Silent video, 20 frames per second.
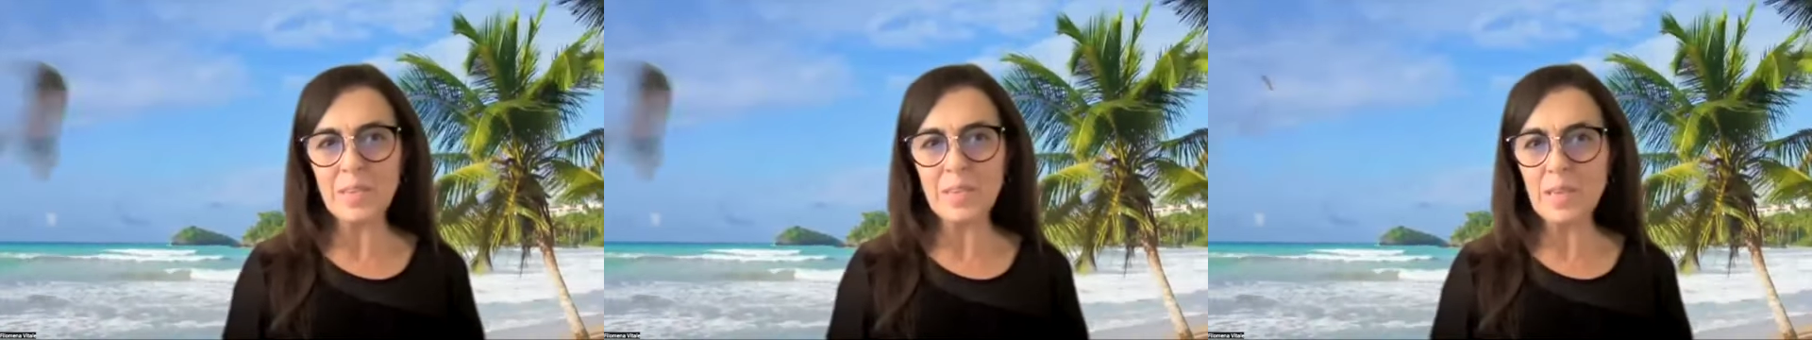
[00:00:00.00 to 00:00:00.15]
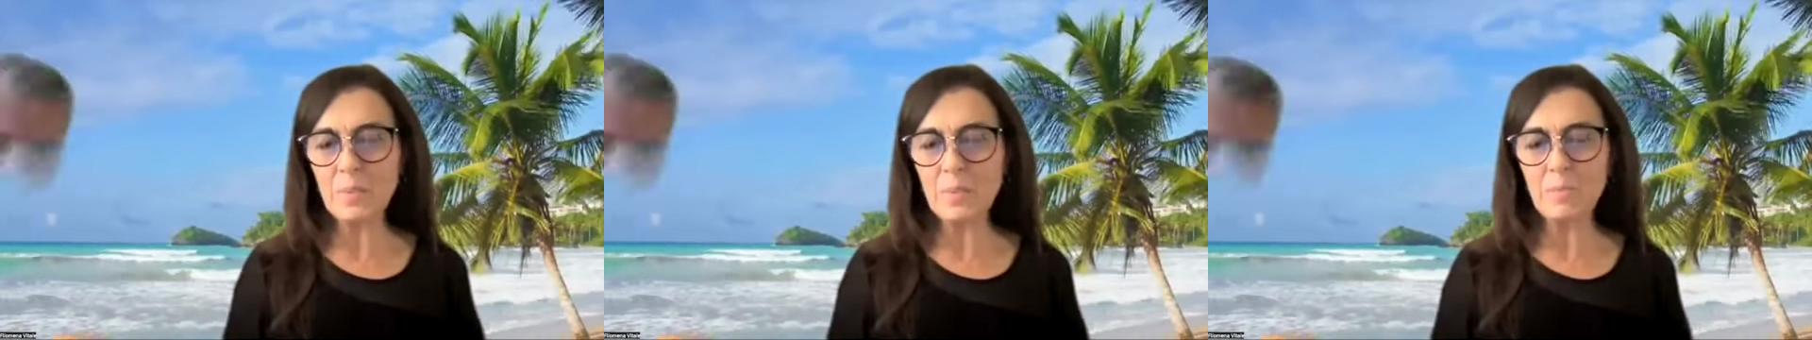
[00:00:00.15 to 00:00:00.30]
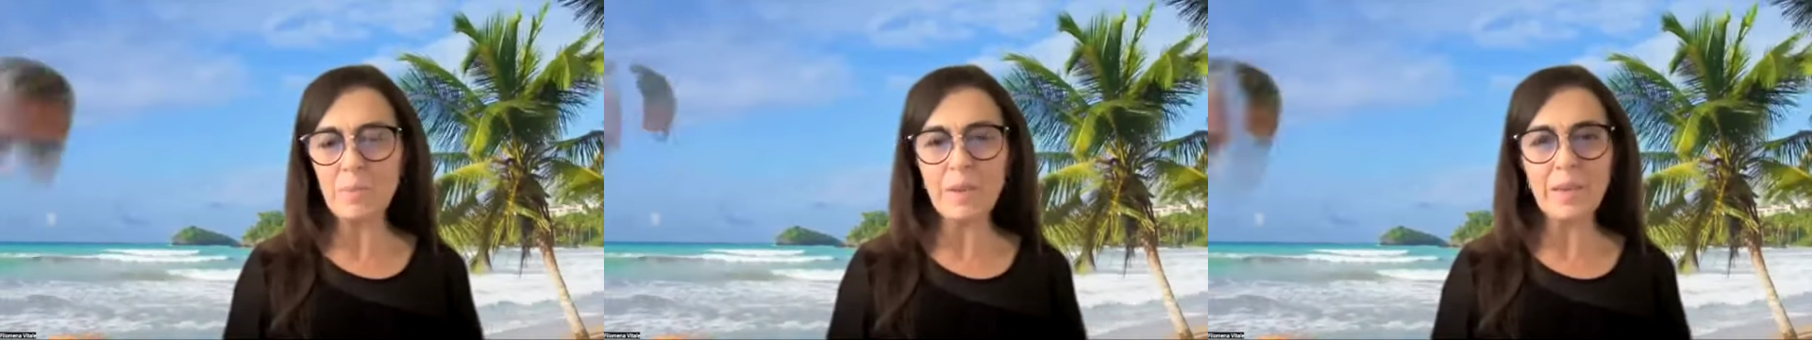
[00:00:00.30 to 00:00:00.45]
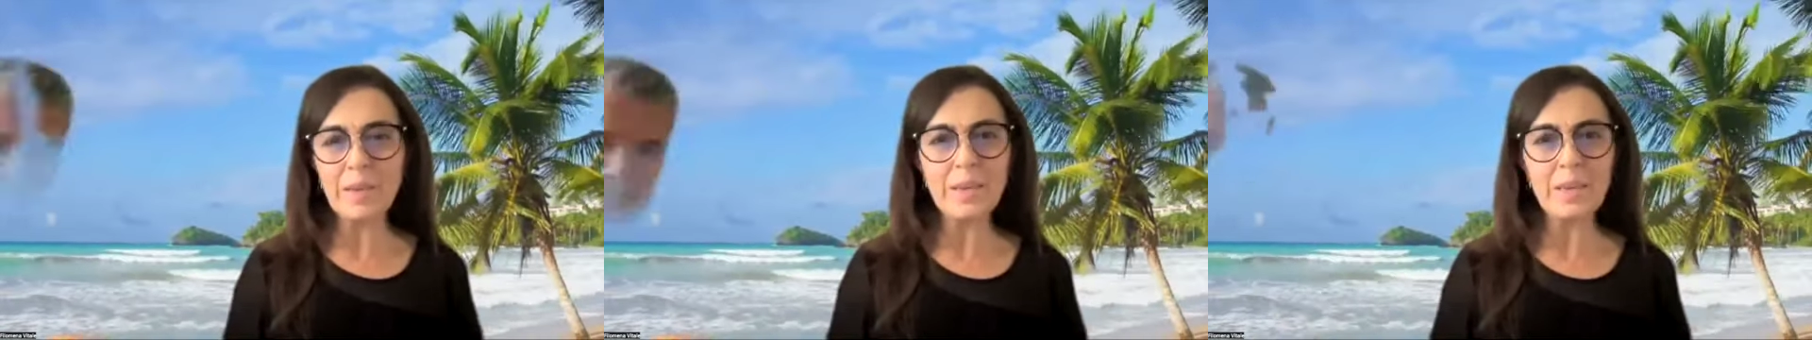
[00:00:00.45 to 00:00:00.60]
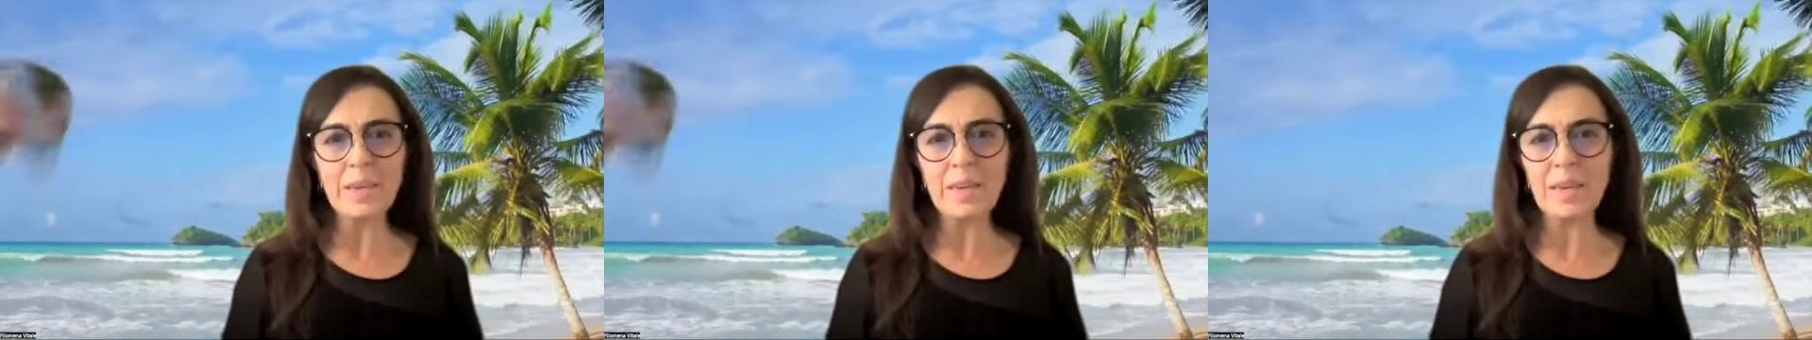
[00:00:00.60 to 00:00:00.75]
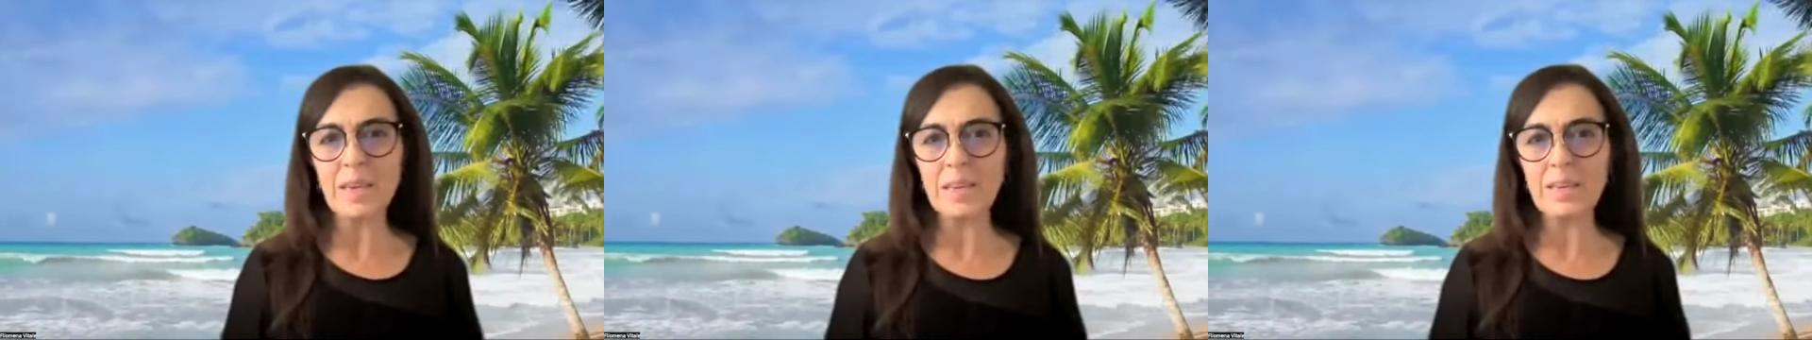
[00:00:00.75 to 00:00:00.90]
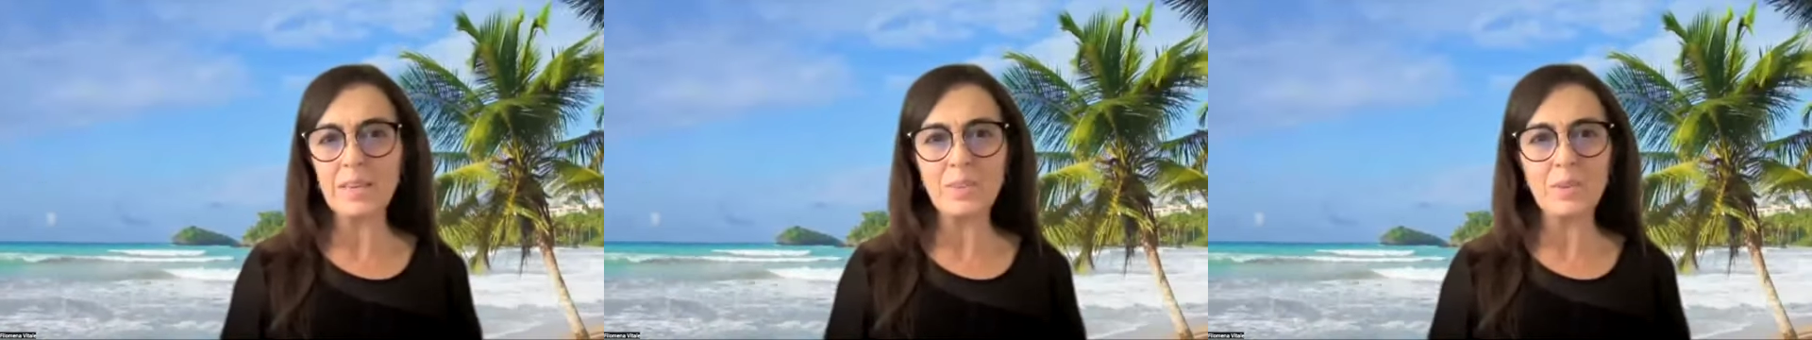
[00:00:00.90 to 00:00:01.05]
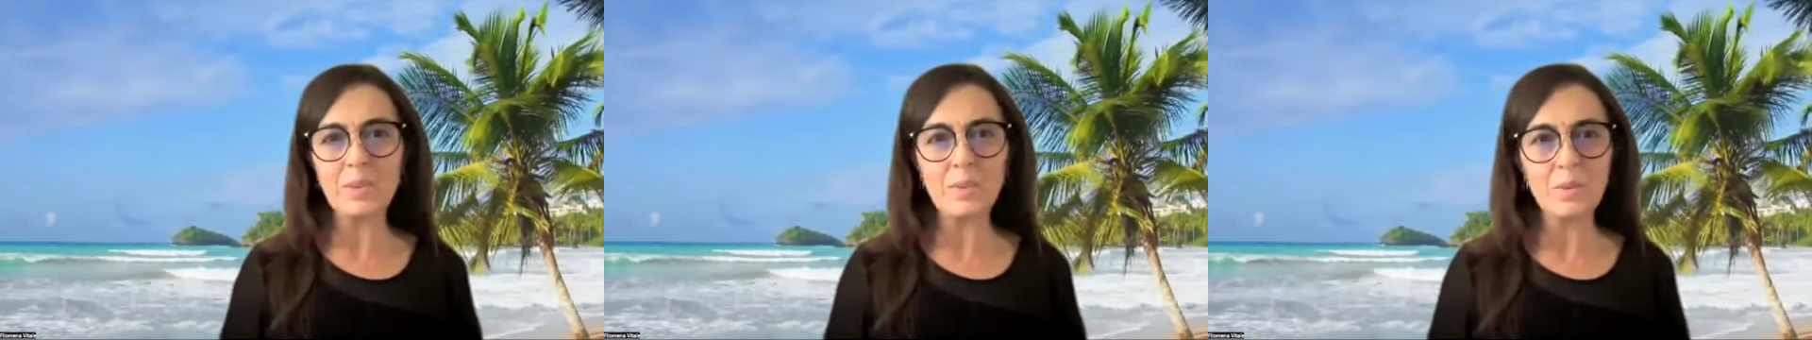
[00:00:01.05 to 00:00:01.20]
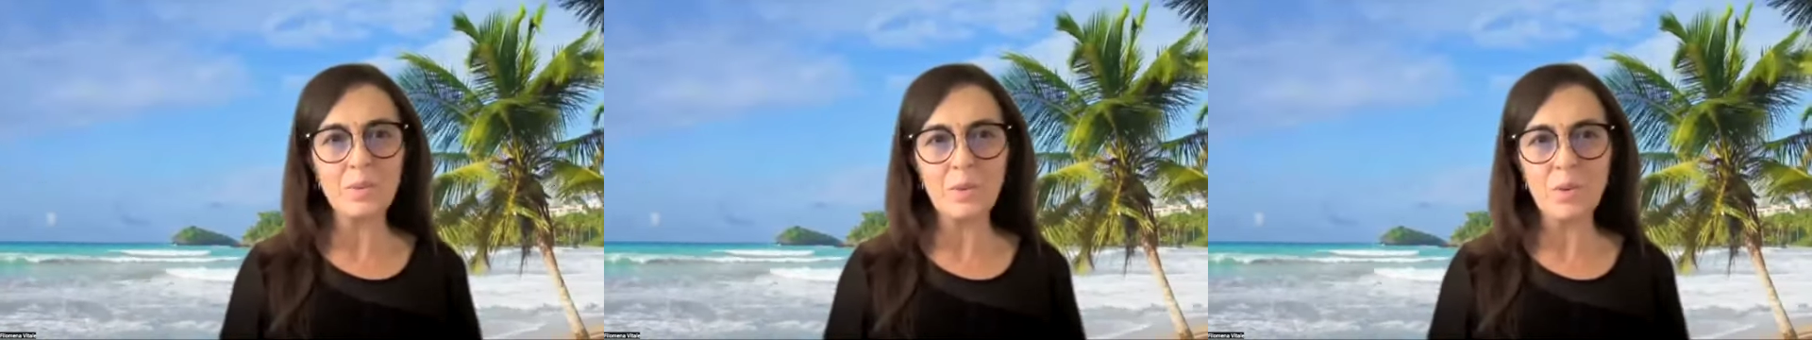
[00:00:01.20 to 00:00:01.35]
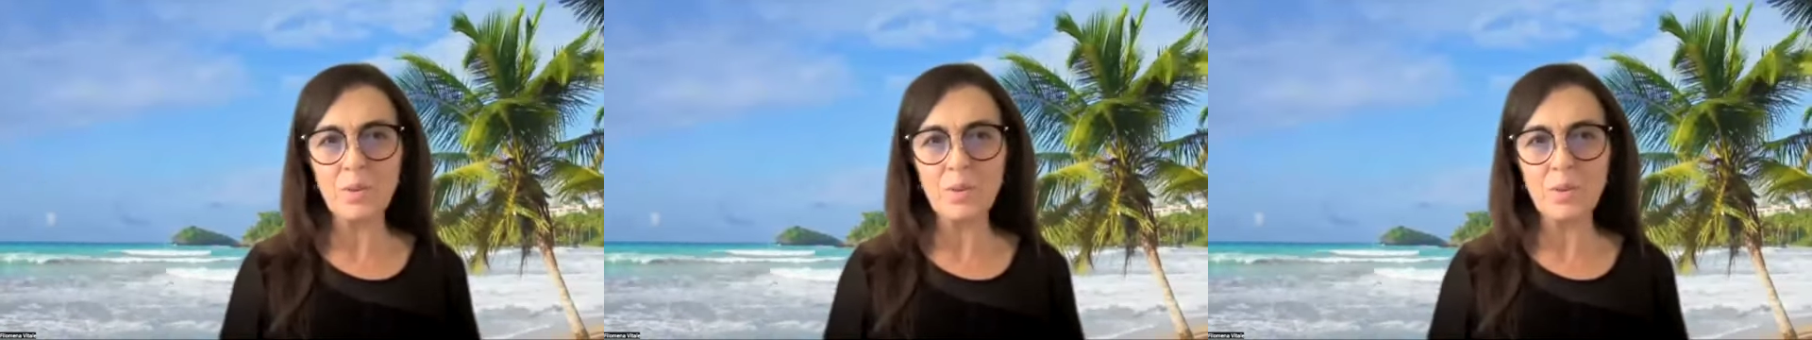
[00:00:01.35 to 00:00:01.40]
sleeping and you're